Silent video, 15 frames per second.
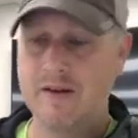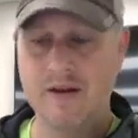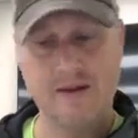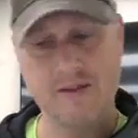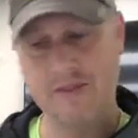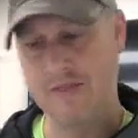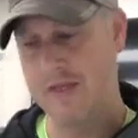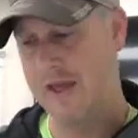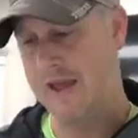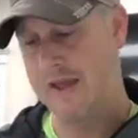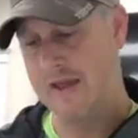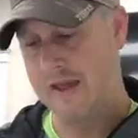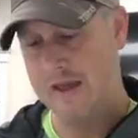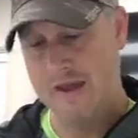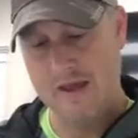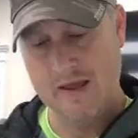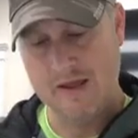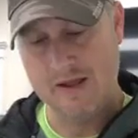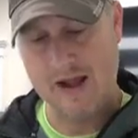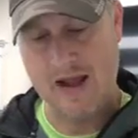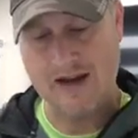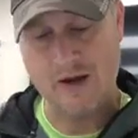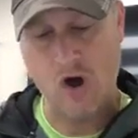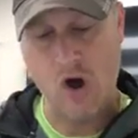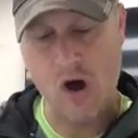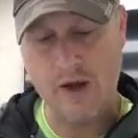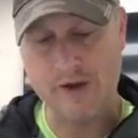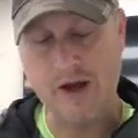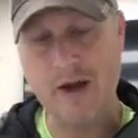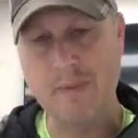Uh, they got
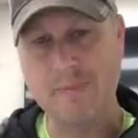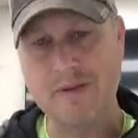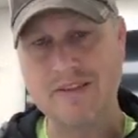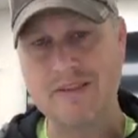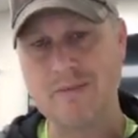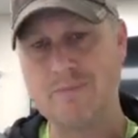caught up in the